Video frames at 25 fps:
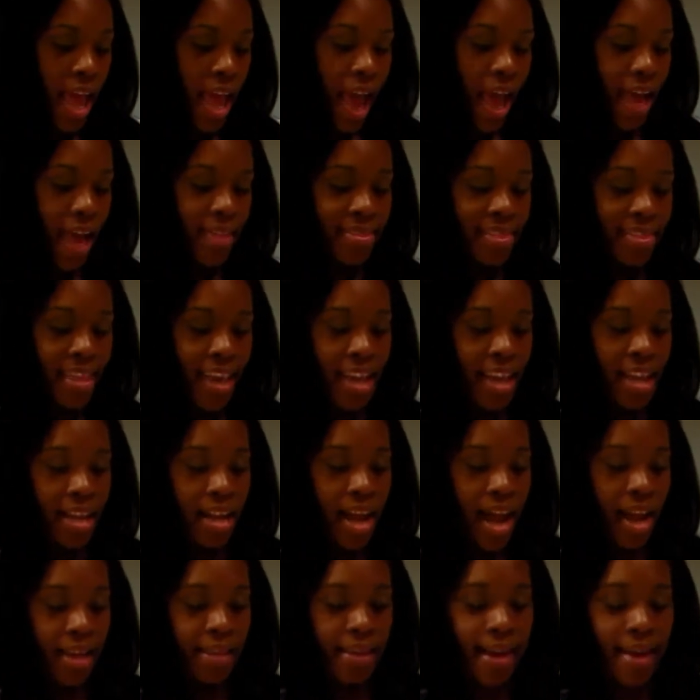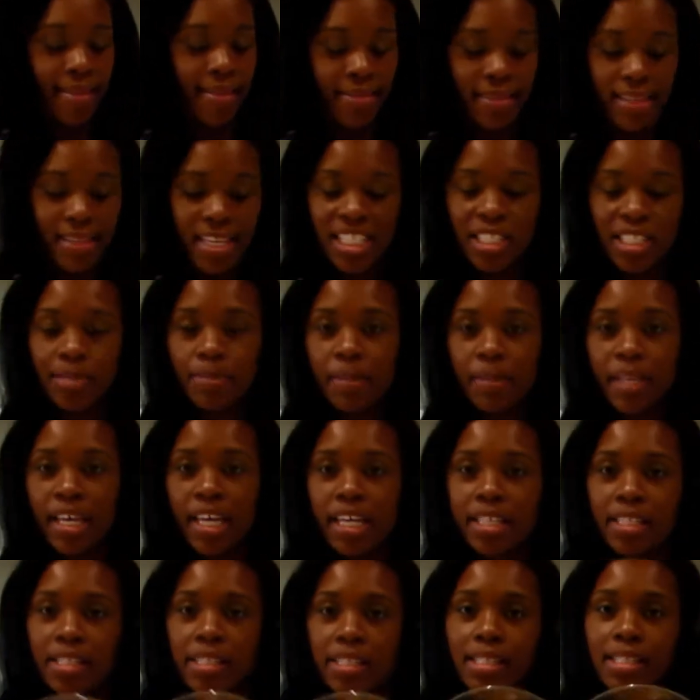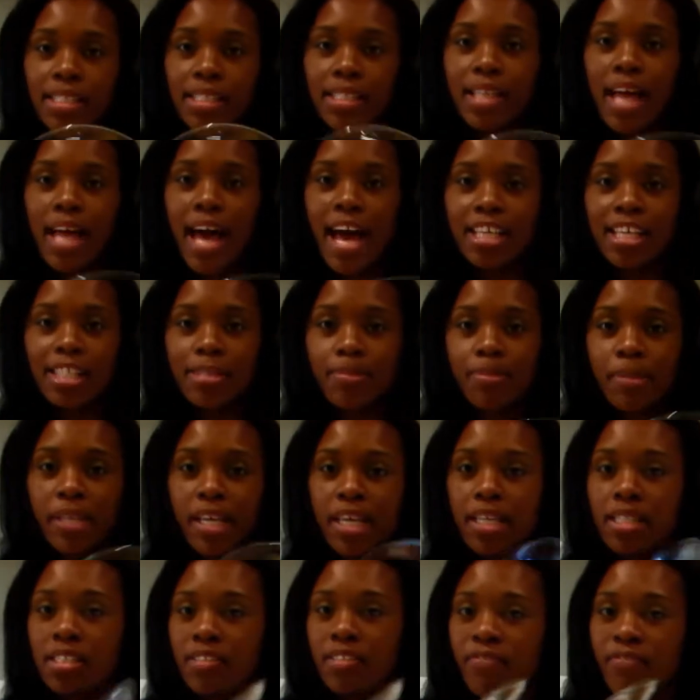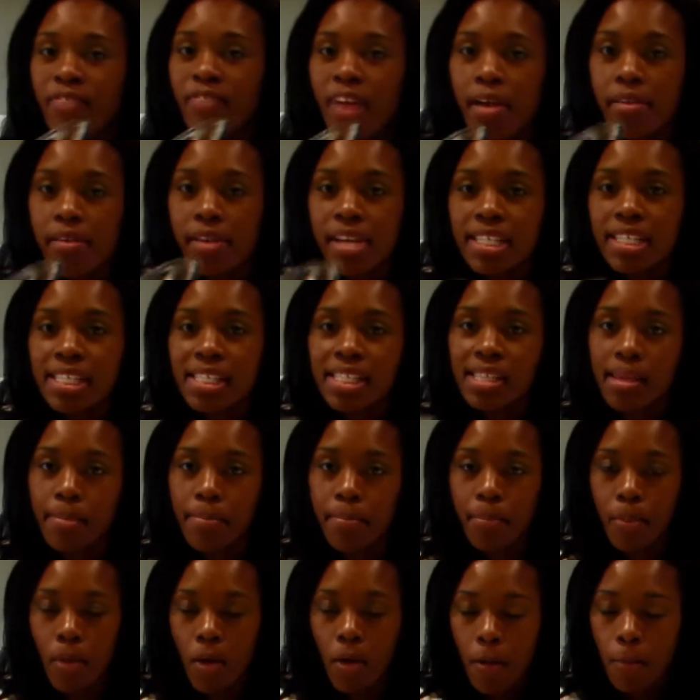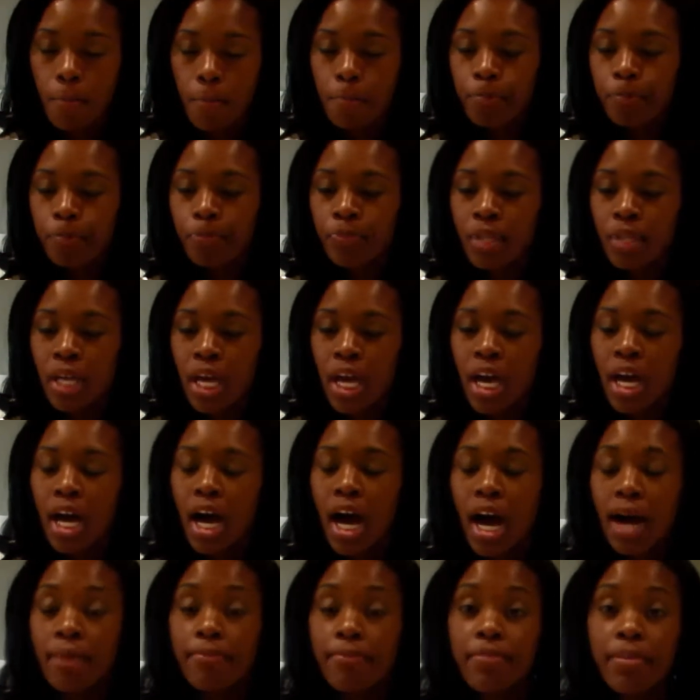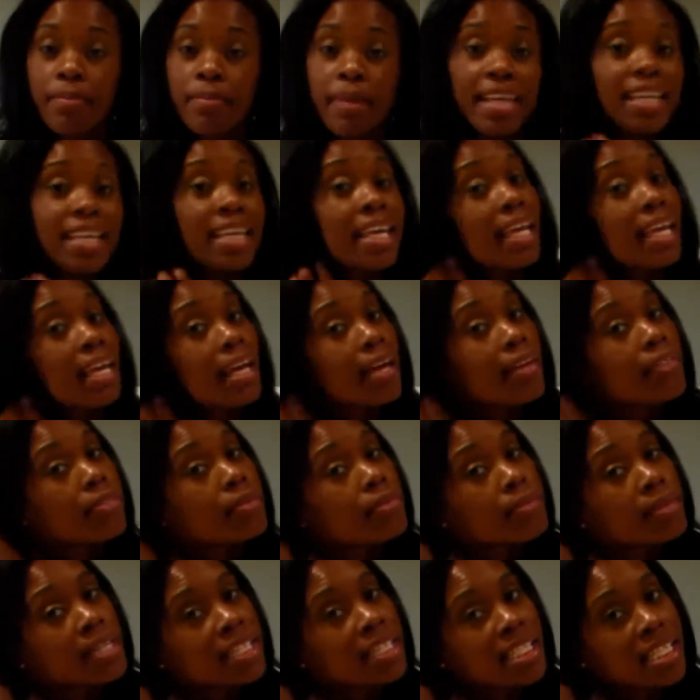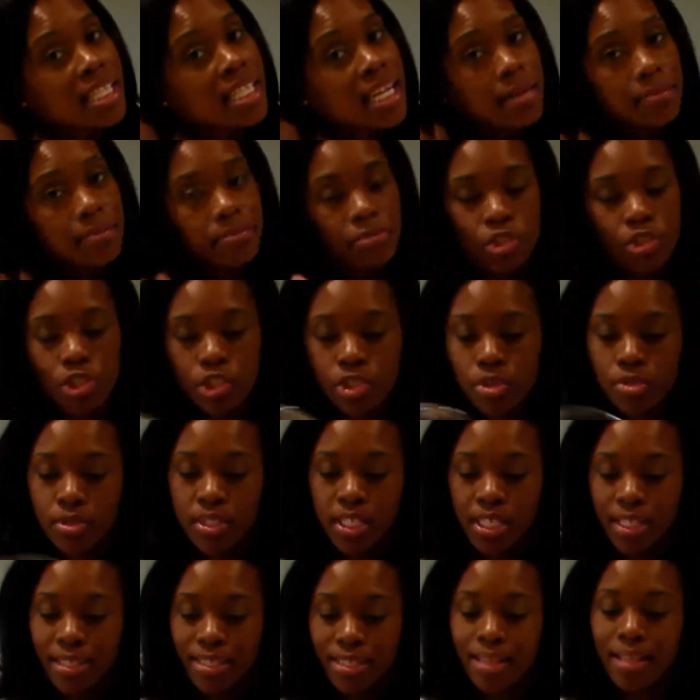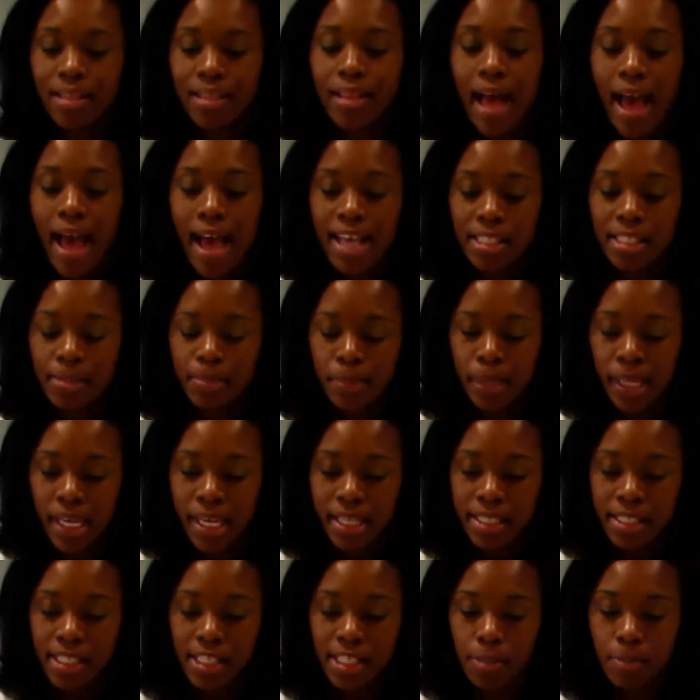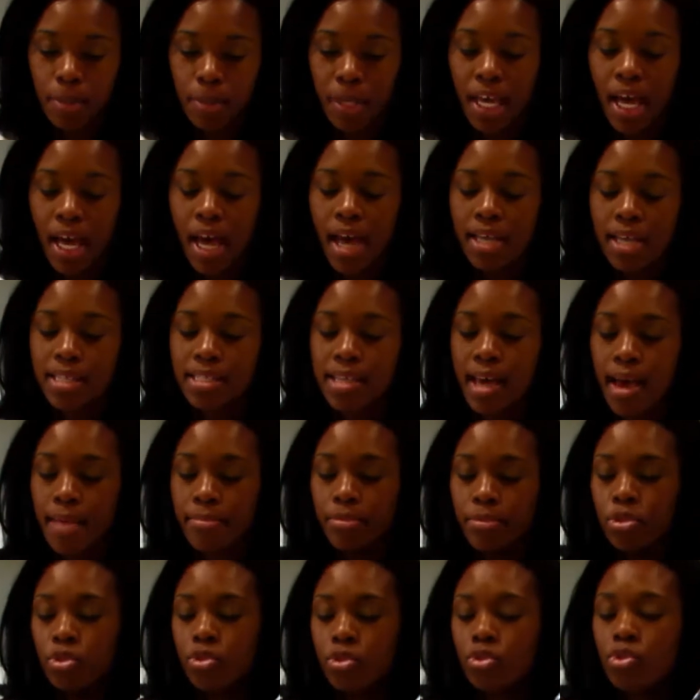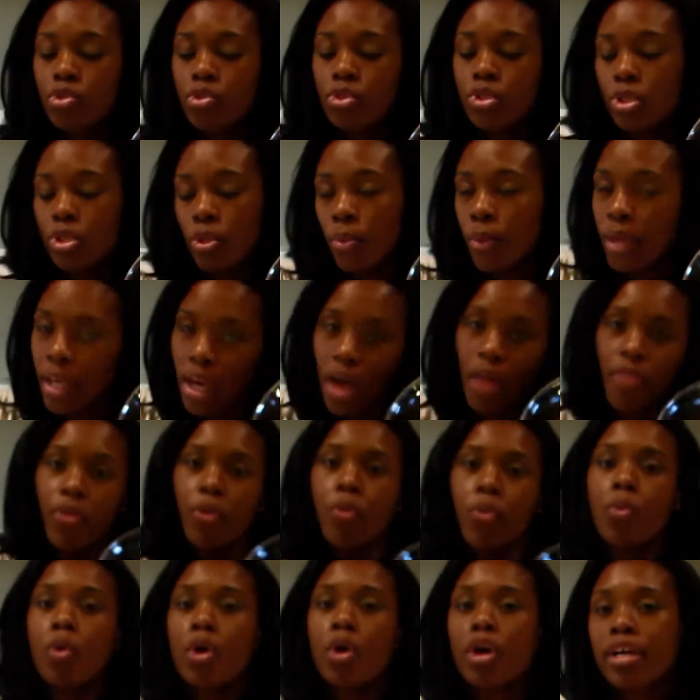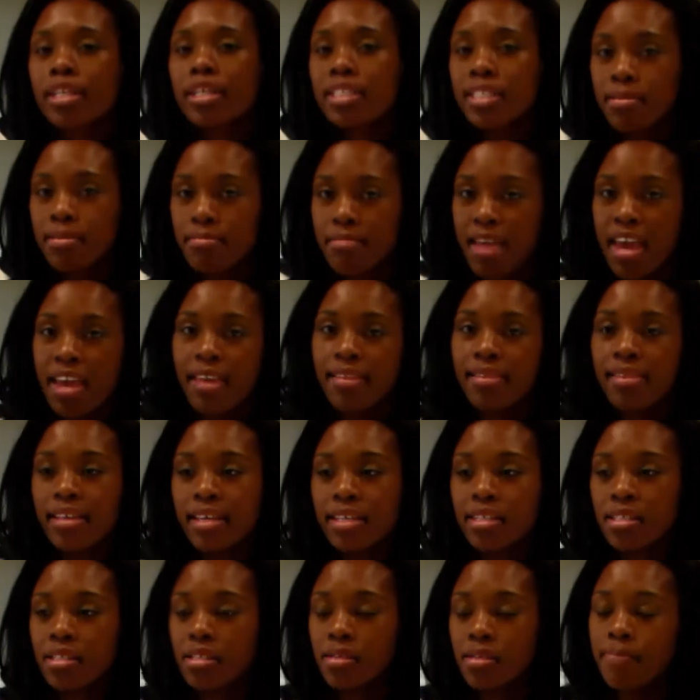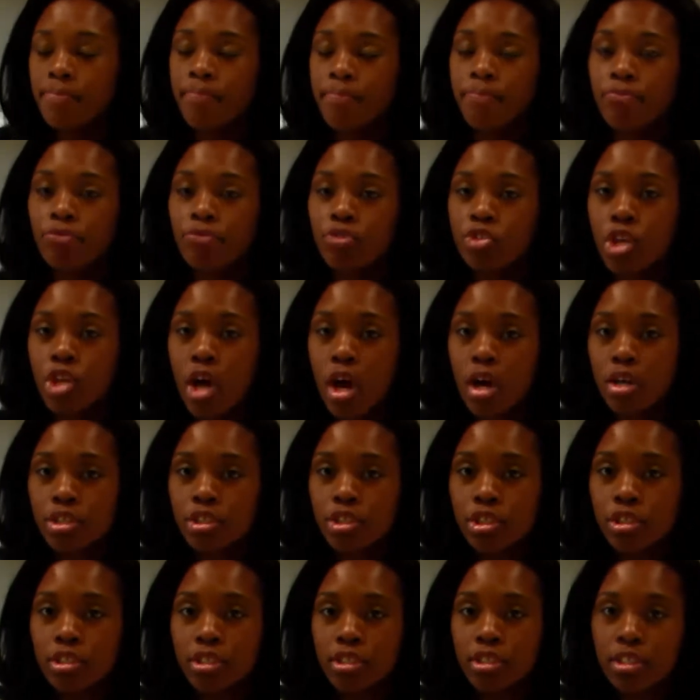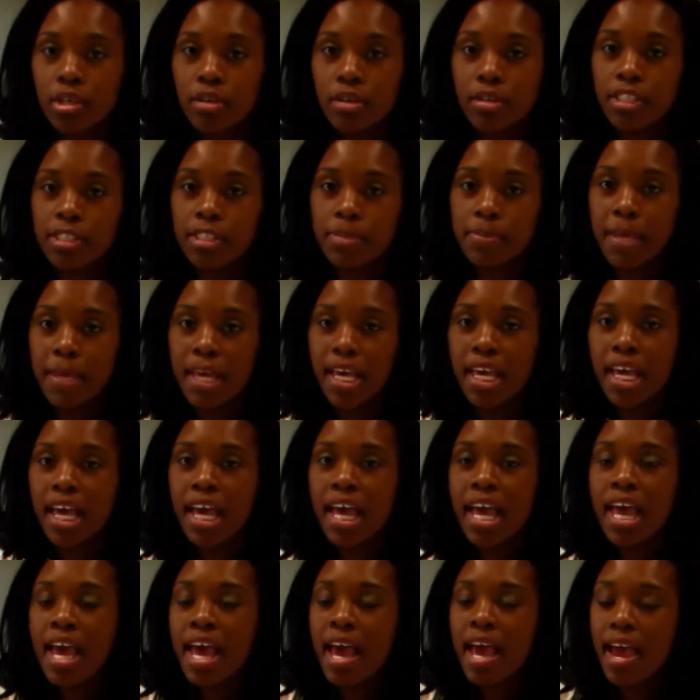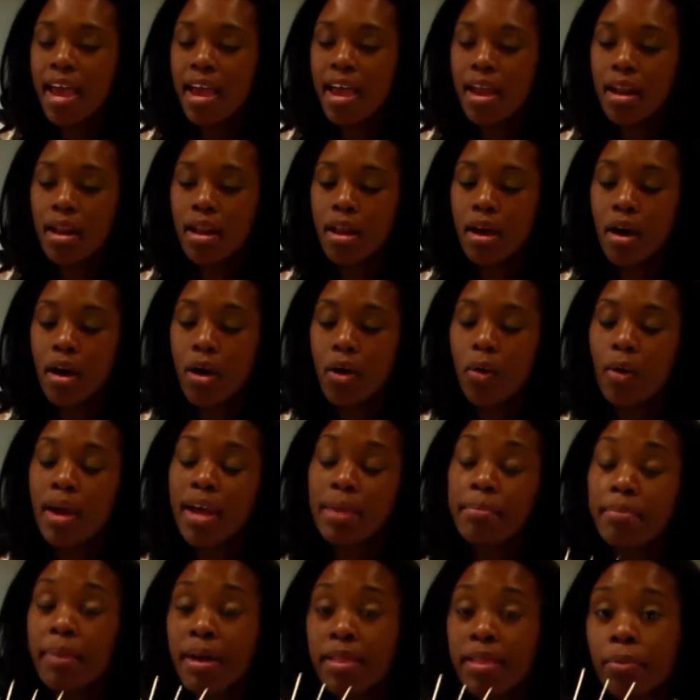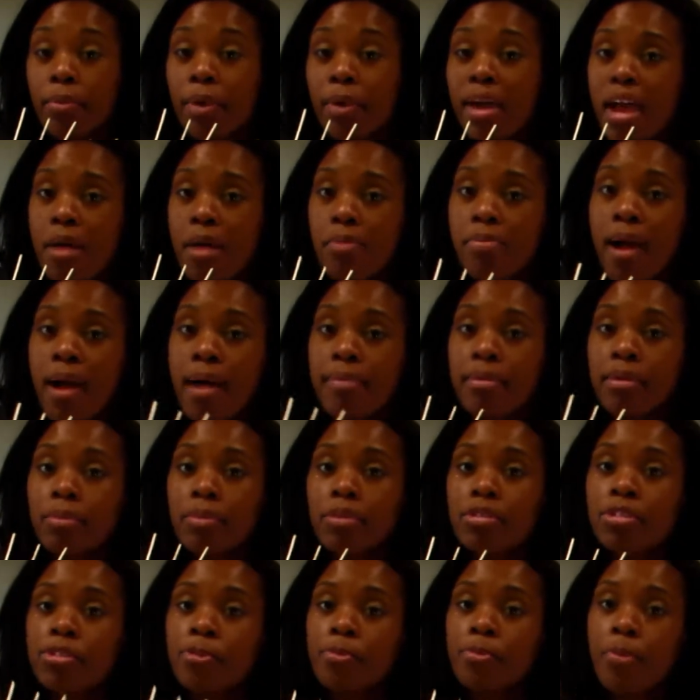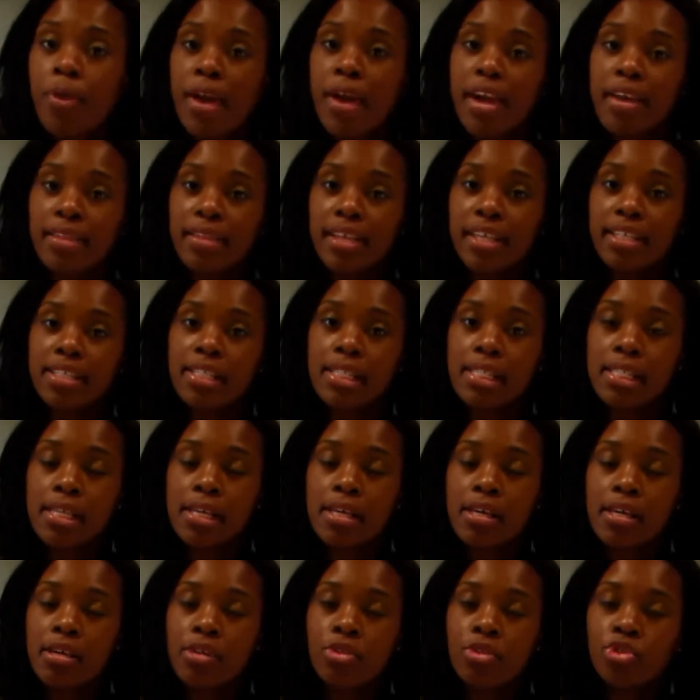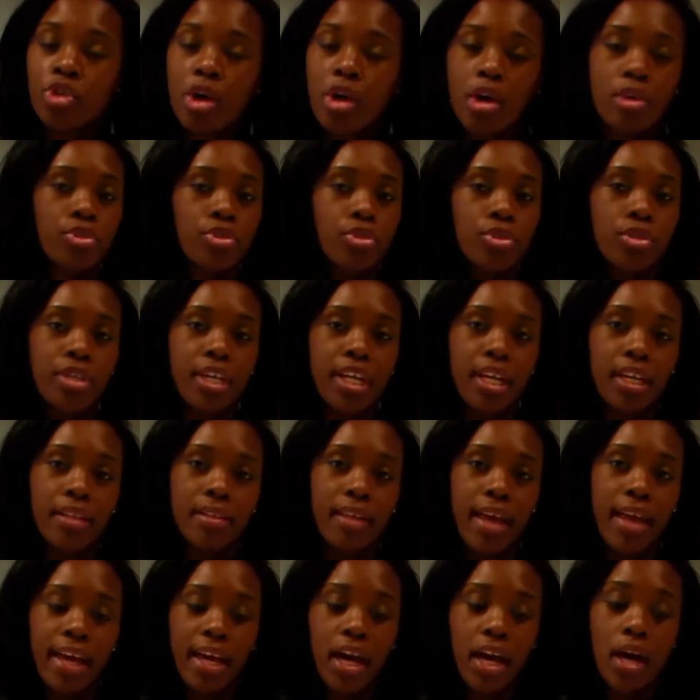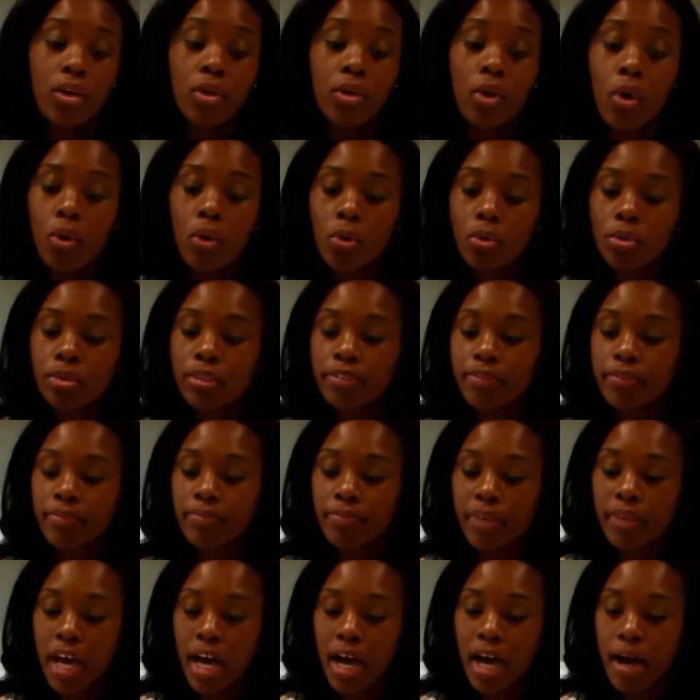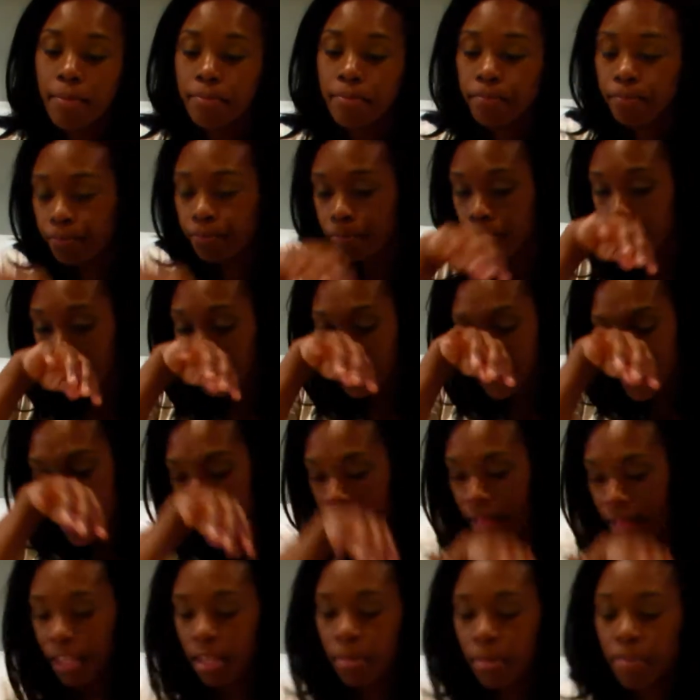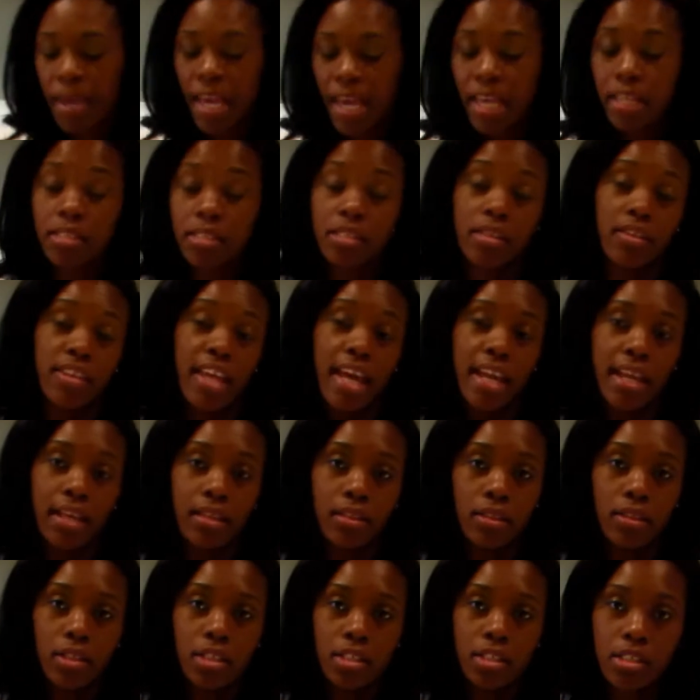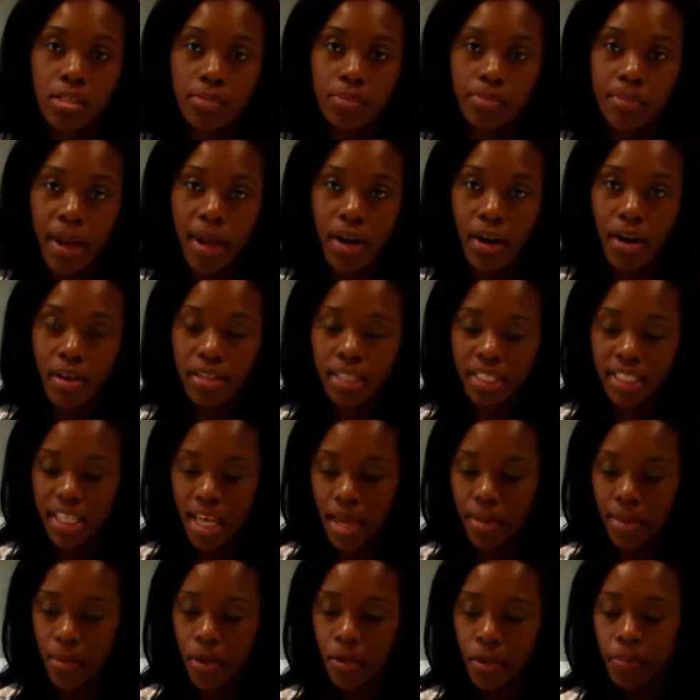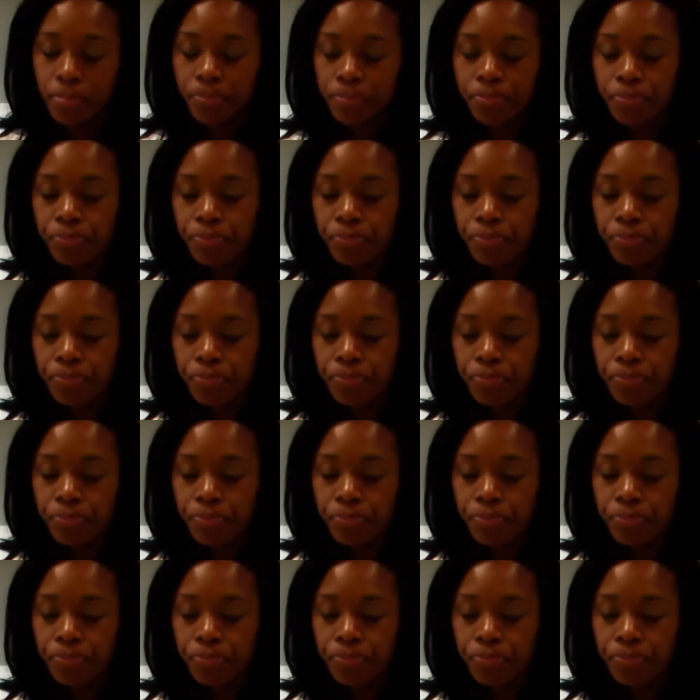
And then I got these plates, these glass plates, very simple, from IKEA. The reason I'm choosing the glass plates is because I'm doing all the work to make this charger, so to speak. And oh, and by the way, I probably will spray this charger in like a gold metallic paint so that it looks better on the table.